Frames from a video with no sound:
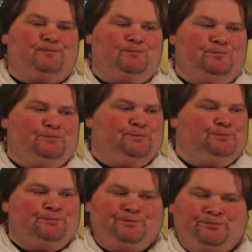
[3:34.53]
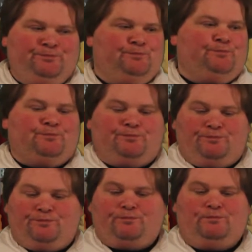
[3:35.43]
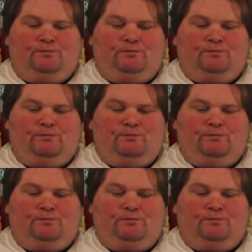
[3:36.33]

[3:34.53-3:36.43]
No one is speaking in this clip.